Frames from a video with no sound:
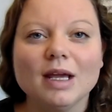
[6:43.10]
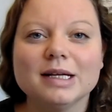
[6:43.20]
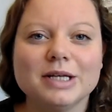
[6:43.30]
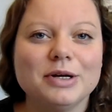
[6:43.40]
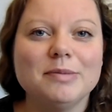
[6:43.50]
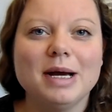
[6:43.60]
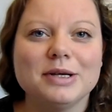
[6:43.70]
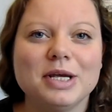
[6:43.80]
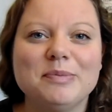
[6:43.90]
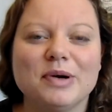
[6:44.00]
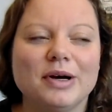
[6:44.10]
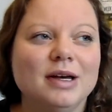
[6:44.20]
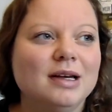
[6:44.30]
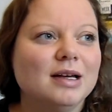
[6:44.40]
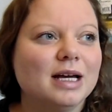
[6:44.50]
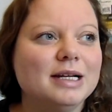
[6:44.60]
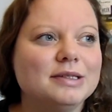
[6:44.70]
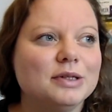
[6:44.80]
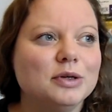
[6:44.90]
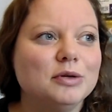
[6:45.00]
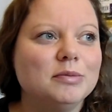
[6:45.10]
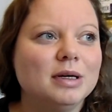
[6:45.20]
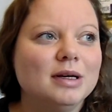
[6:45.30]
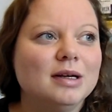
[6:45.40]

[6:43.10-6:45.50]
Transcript: I don't know about you, but kind of Zoom